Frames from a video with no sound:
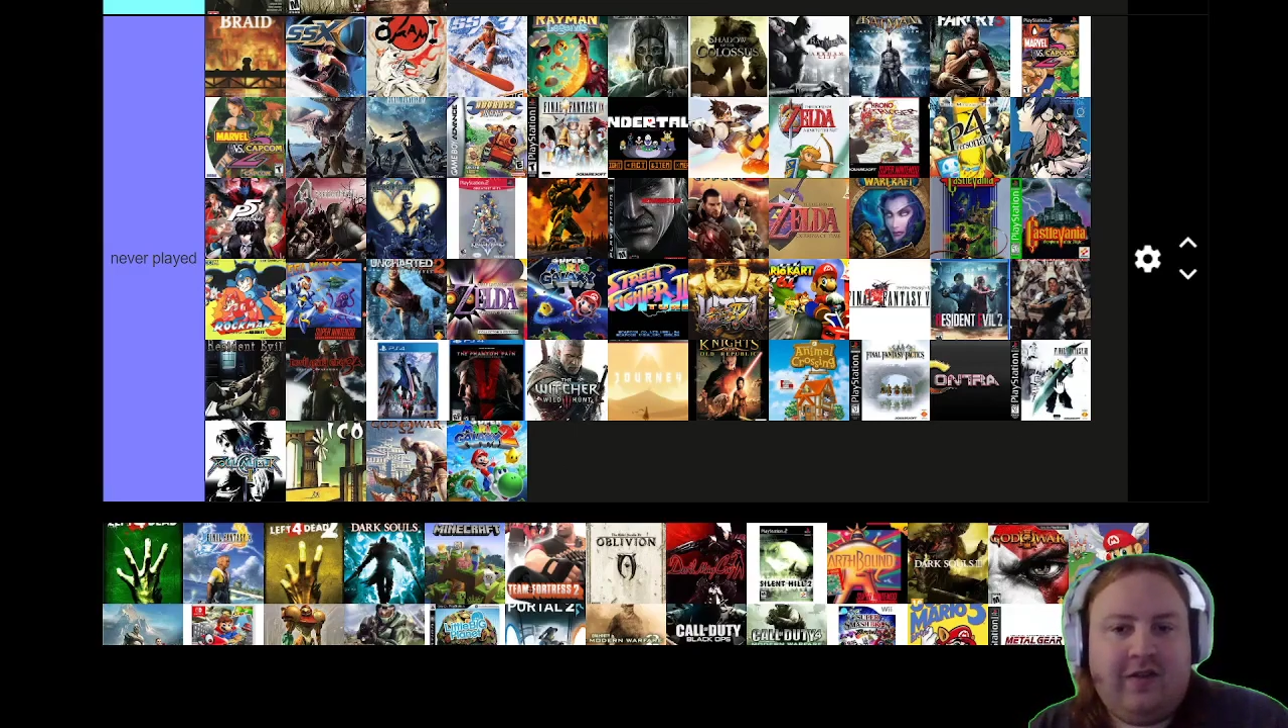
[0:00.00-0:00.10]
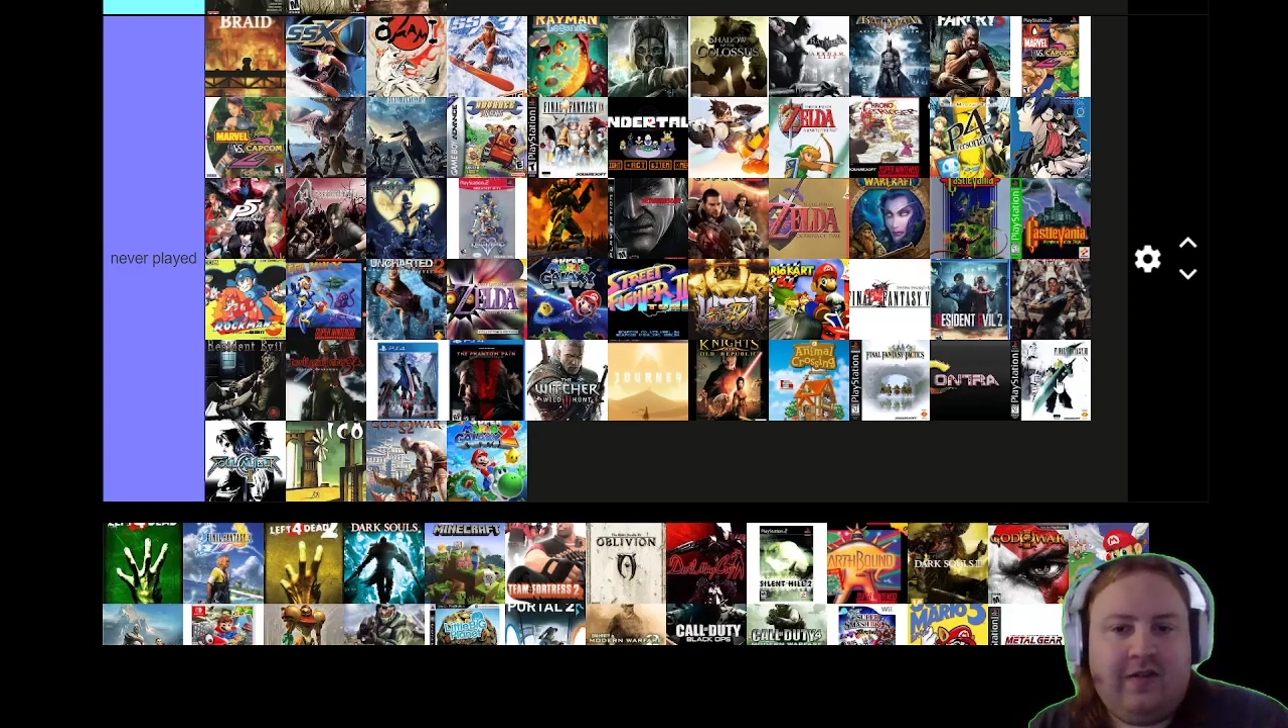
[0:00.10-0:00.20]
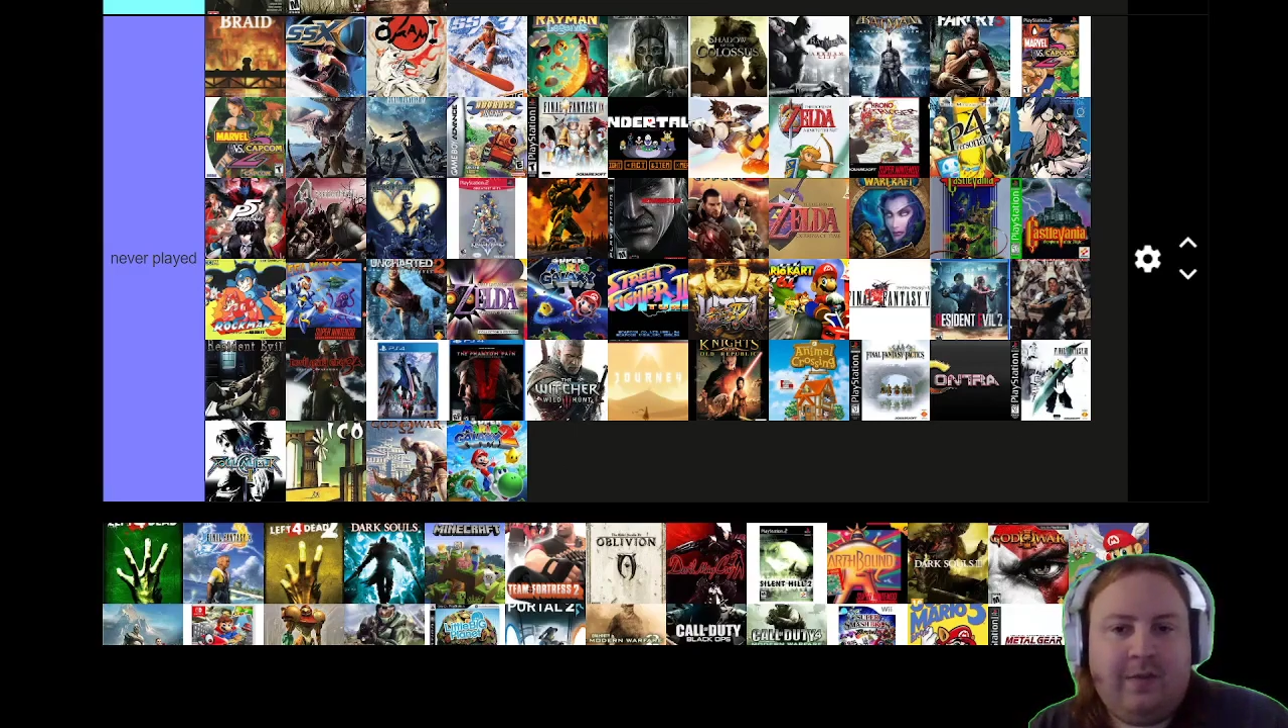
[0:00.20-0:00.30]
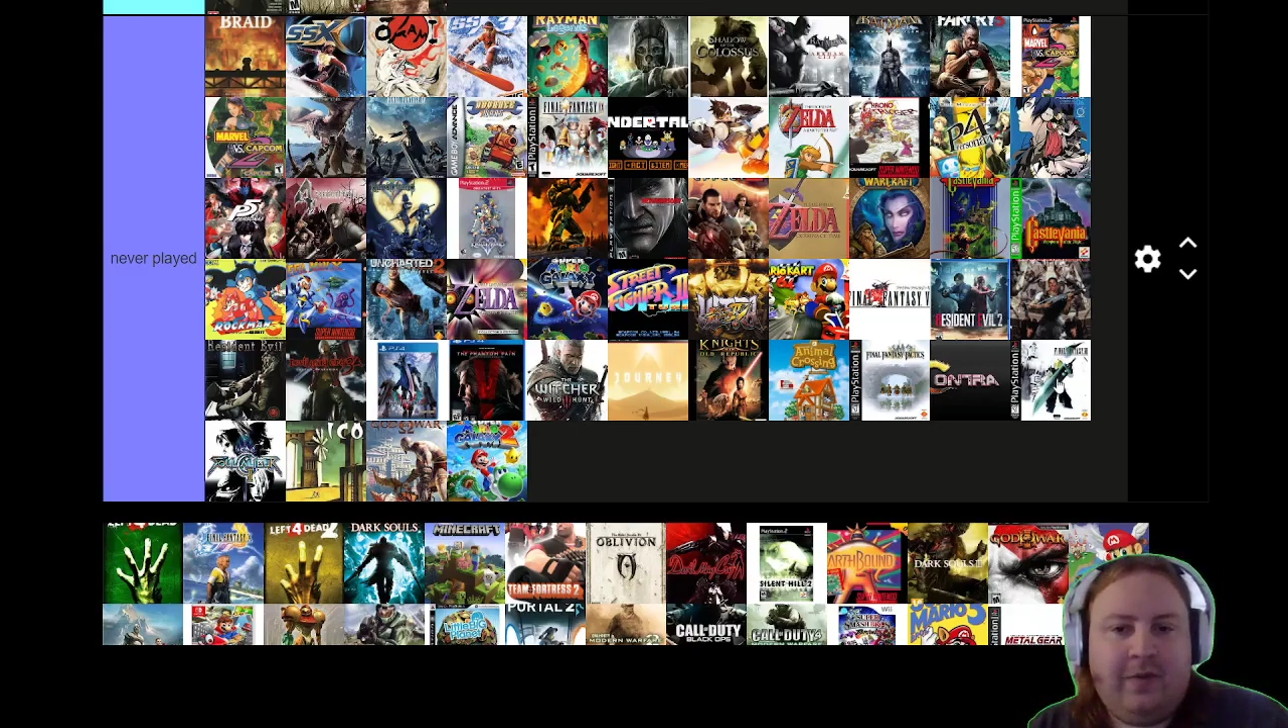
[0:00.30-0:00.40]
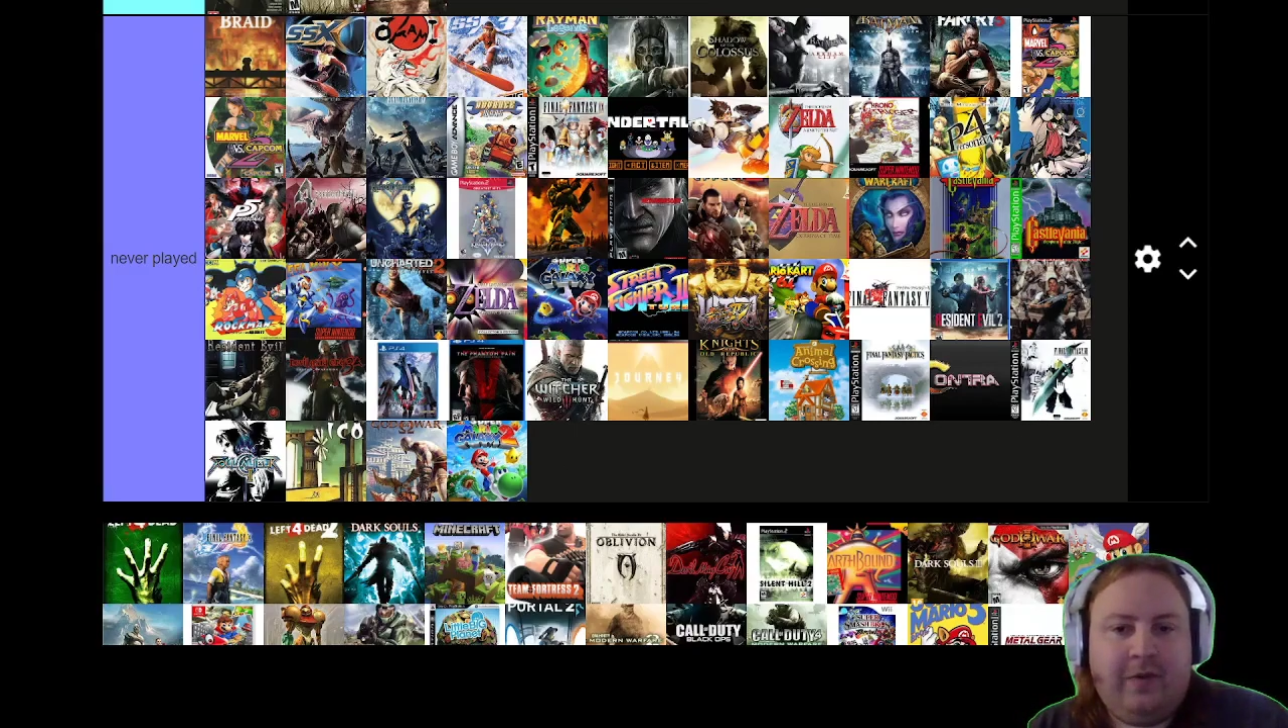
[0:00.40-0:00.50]

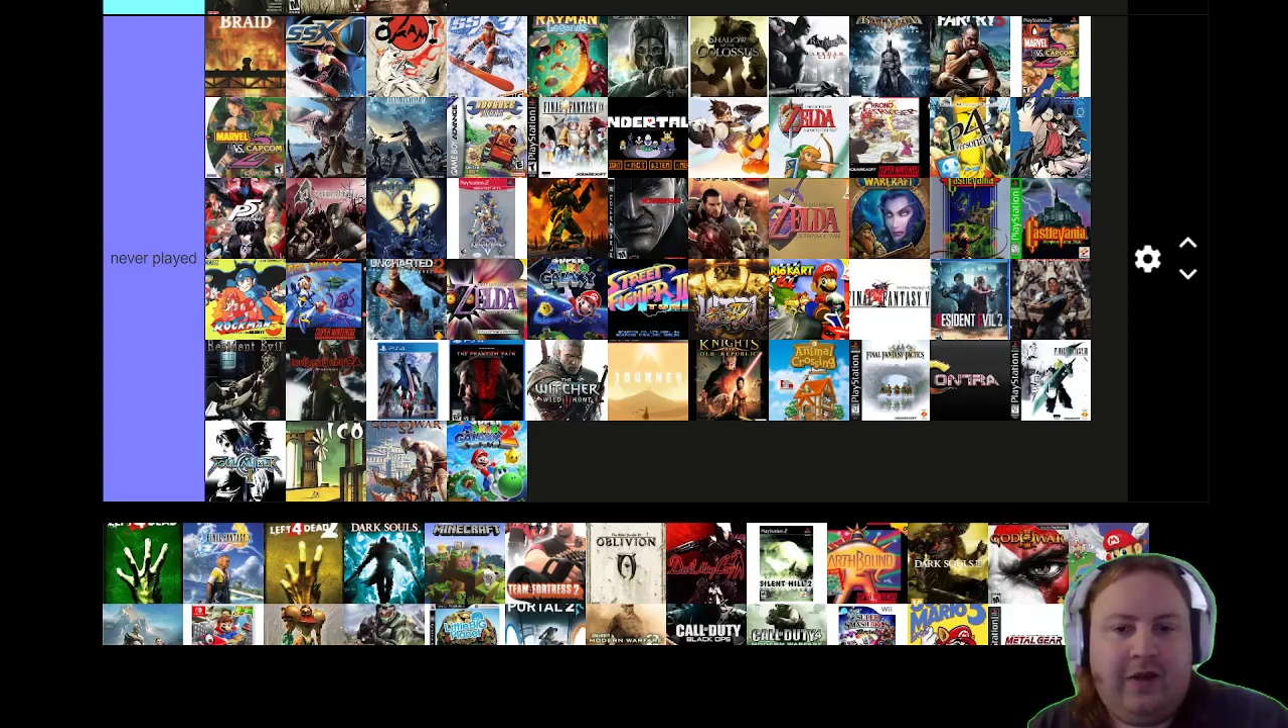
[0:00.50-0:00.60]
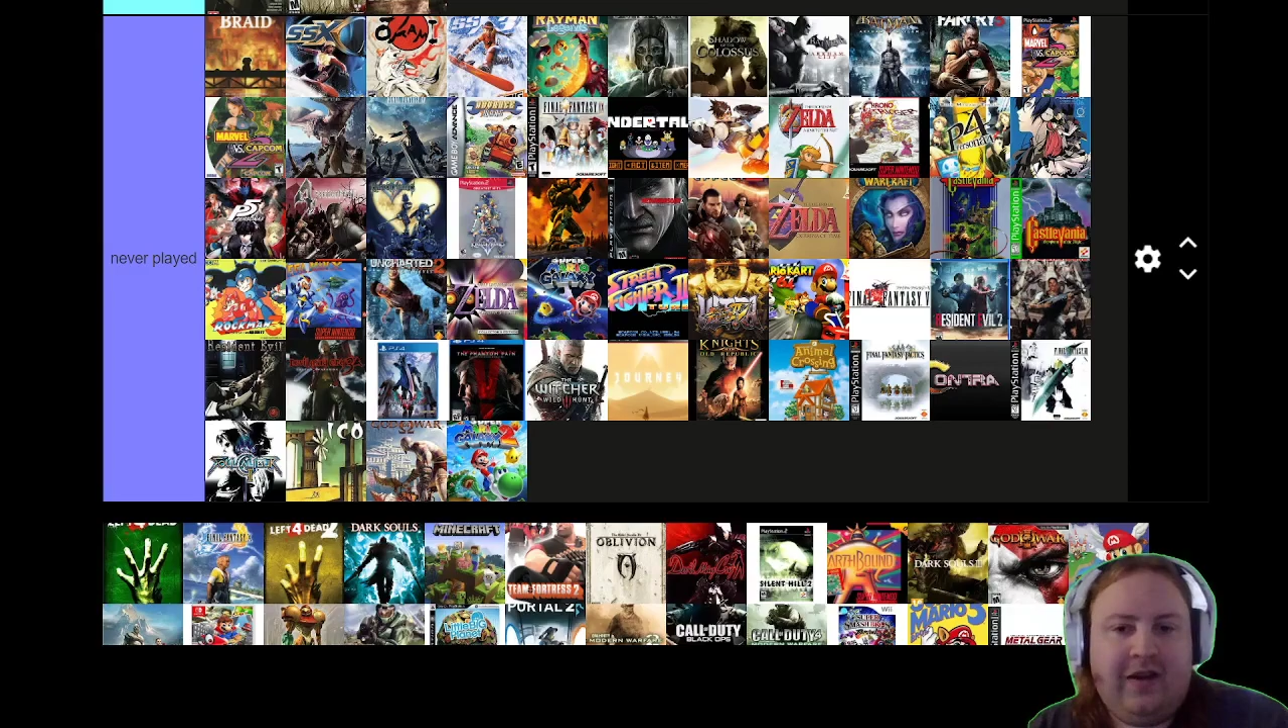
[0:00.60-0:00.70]
some point,